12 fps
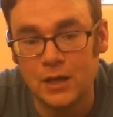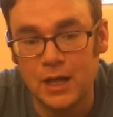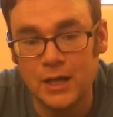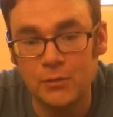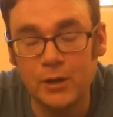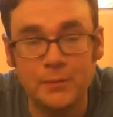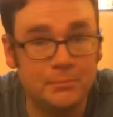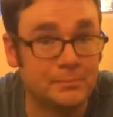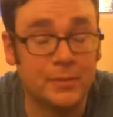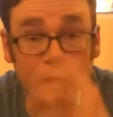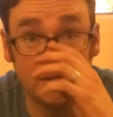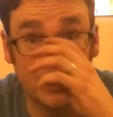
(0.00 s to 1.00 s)
Anyway,
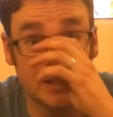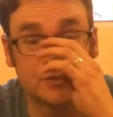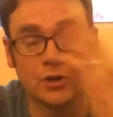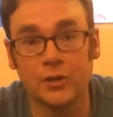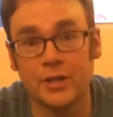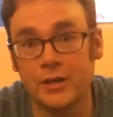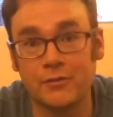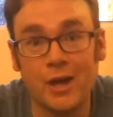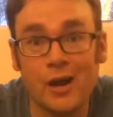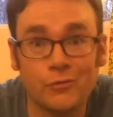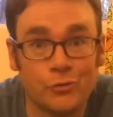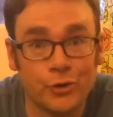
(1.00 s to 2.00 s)
that's all that I've
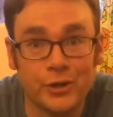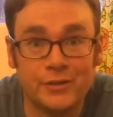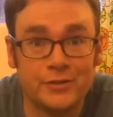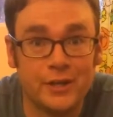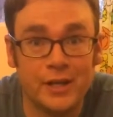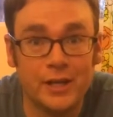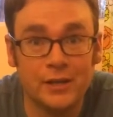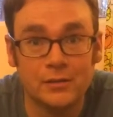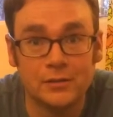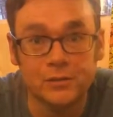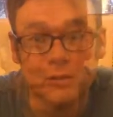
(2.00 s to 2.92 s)
got for you today.